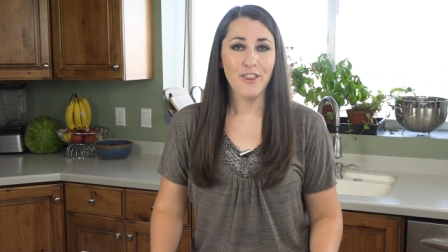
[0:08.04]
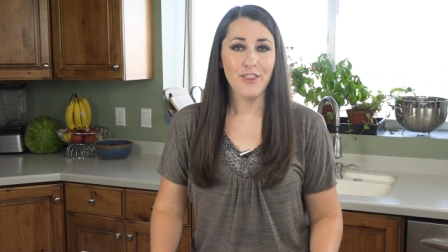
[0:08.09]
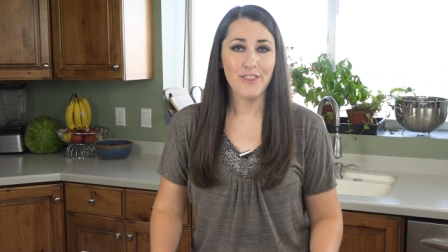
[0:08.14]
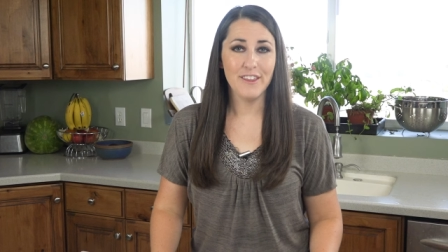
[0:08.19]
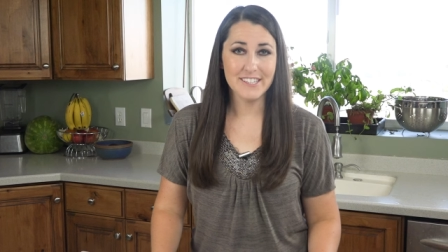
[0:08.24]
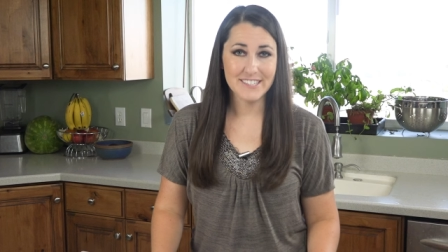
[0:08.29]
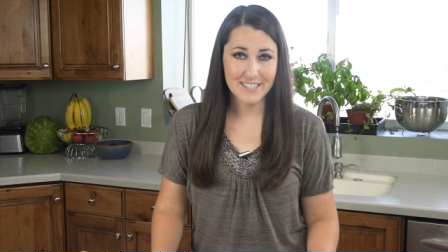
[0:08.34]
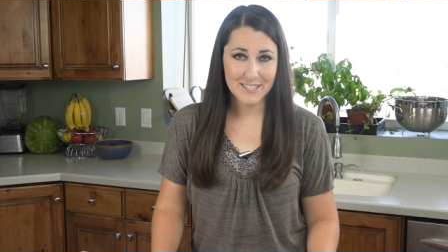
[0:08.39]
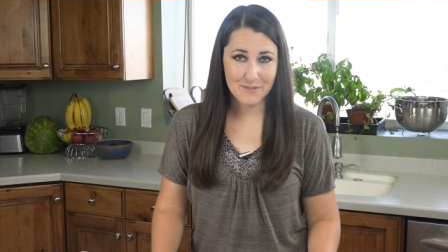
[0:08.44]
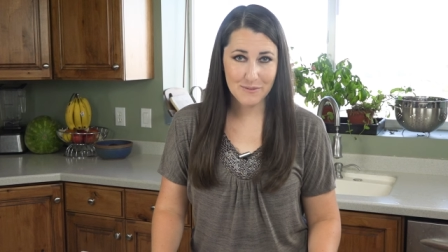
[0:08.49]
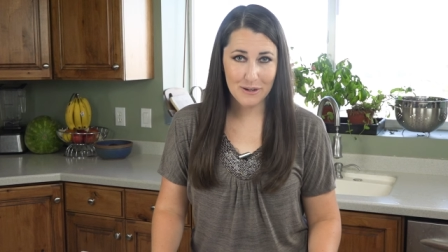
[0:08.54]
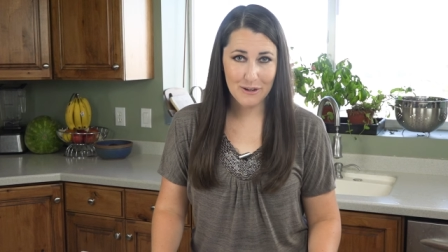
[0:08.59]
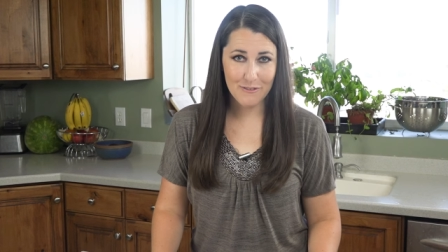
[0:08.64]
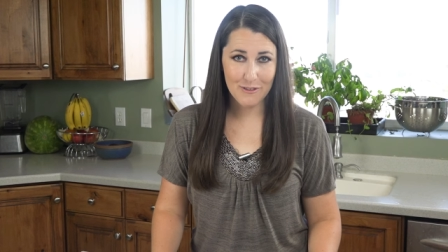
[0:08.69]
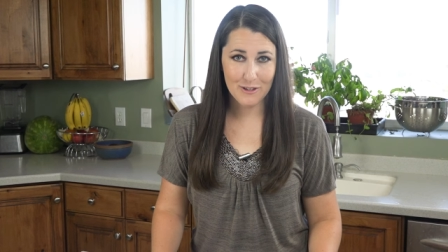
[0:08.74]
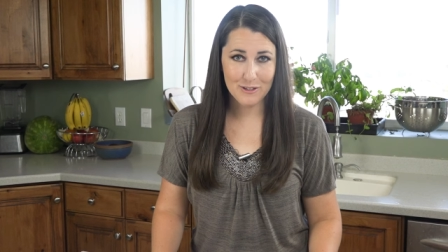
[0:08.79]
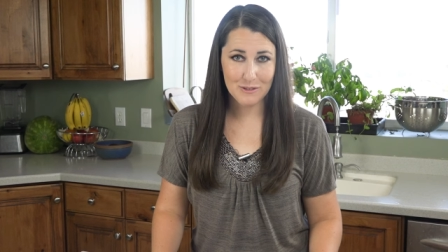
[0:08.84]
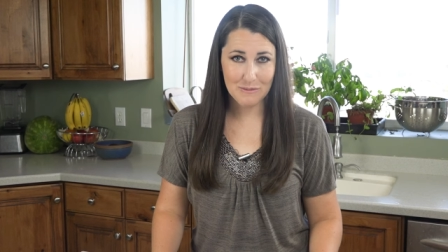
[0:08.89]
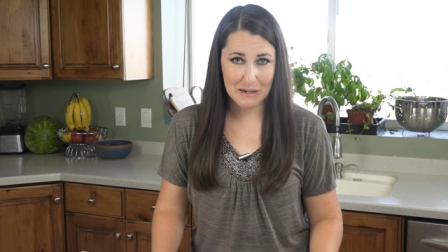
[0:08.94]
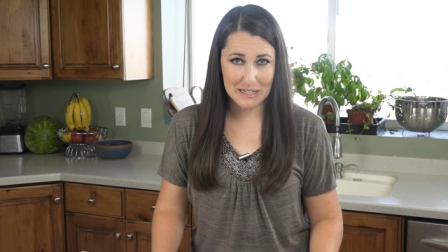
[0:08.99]
This is one of
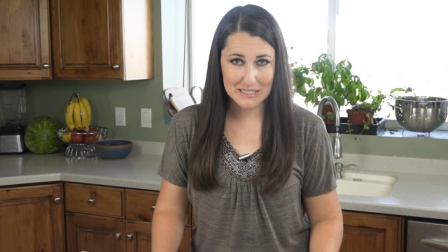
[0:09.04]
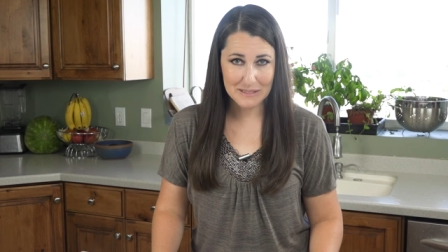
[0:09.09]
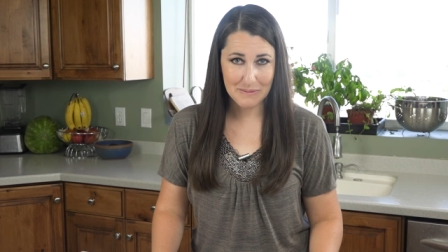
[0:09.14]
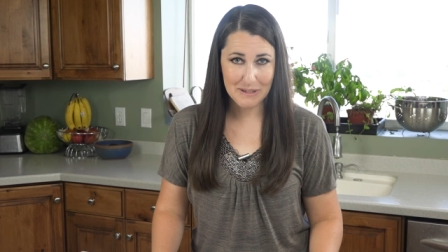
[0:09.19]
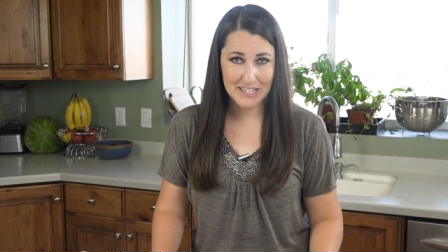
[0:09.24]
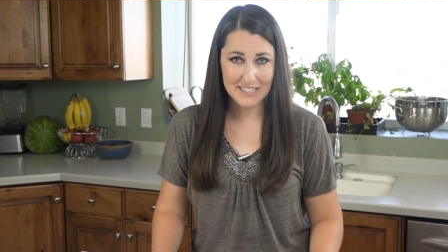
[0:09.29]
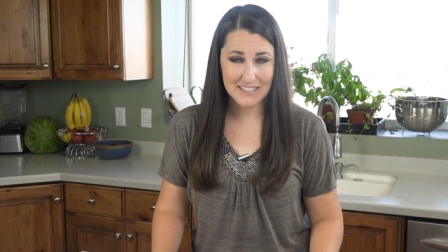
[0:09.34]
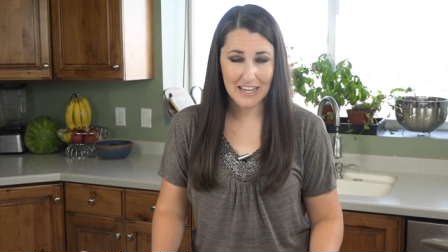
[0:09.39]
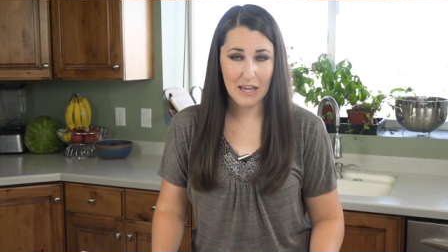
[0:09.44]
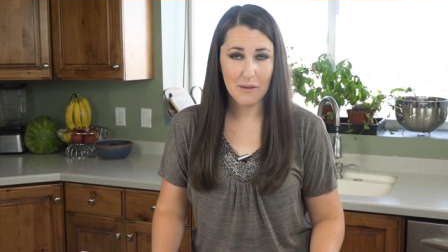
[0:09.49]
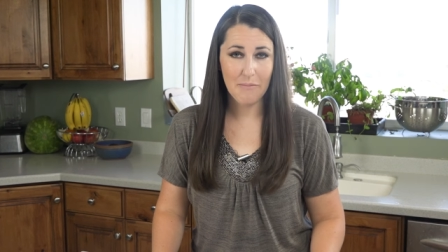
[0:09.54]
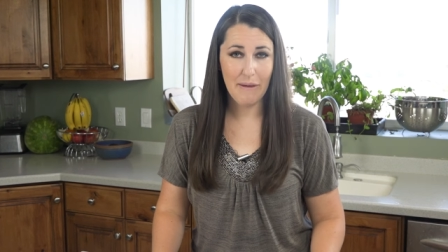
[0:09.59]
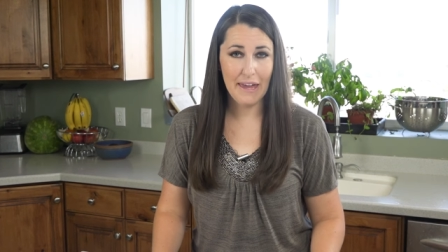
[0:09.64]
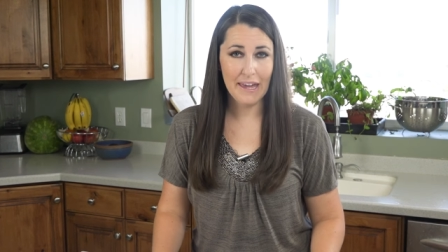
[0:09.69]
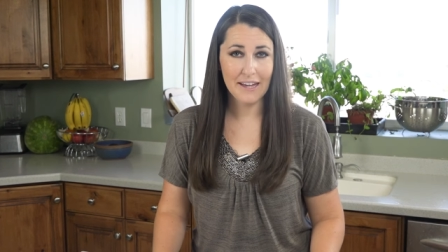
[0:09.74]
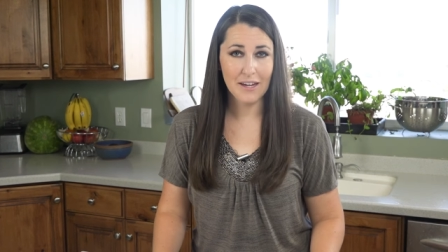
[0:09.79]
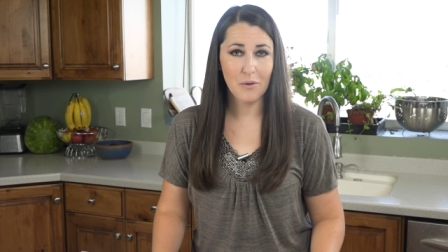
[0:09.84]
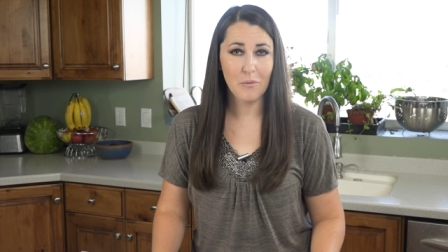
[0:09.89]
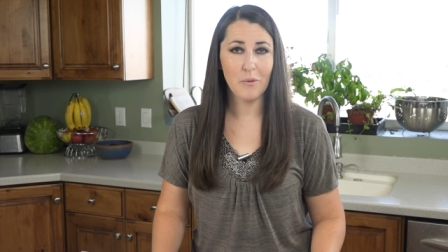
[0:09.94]
those recipes I make